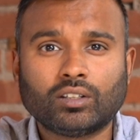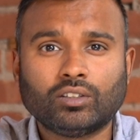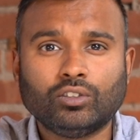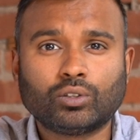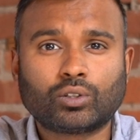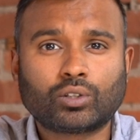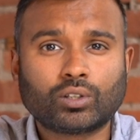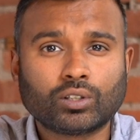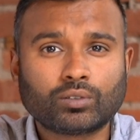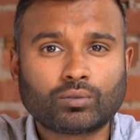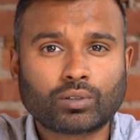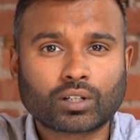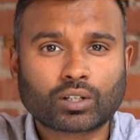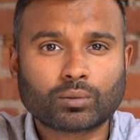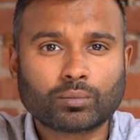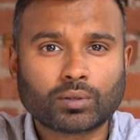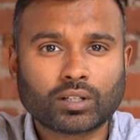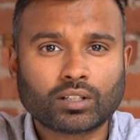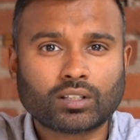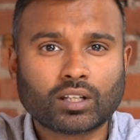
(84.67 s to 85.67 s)
You could
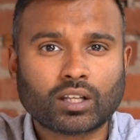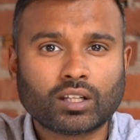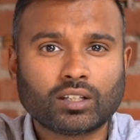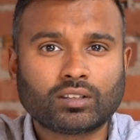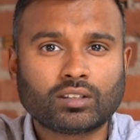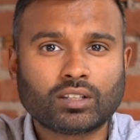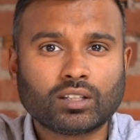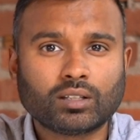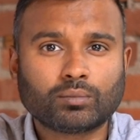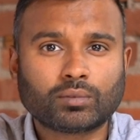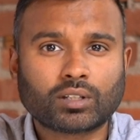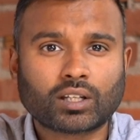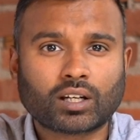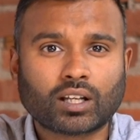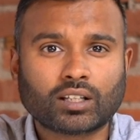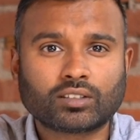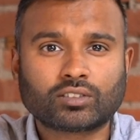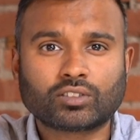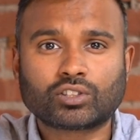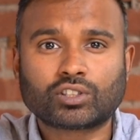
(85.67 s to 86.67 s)
recommend a theme that
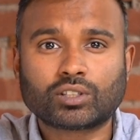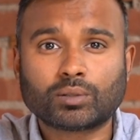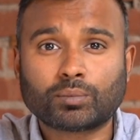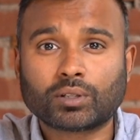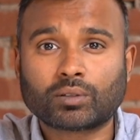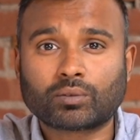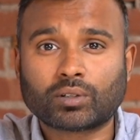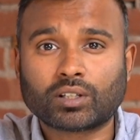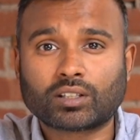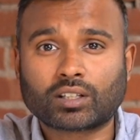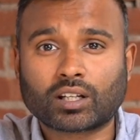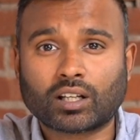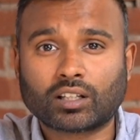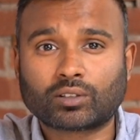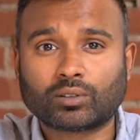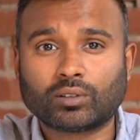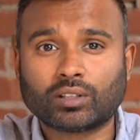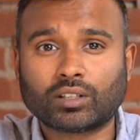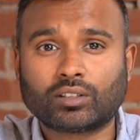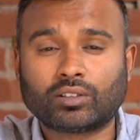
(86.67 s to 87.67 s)
has a shipping rate
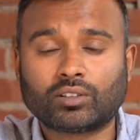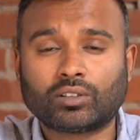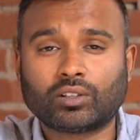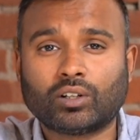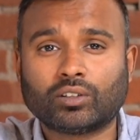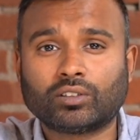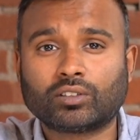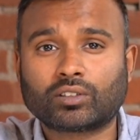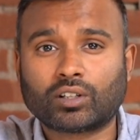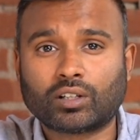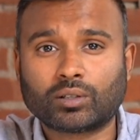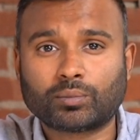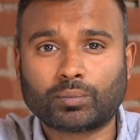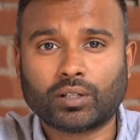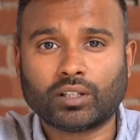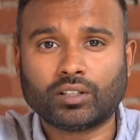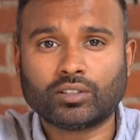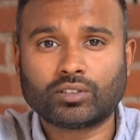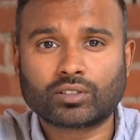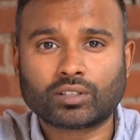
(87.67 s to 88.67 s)
calculator on the cart
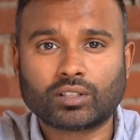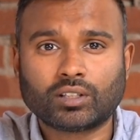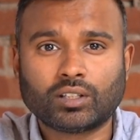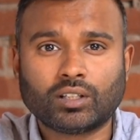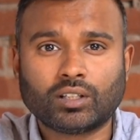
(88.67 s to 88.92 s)
page.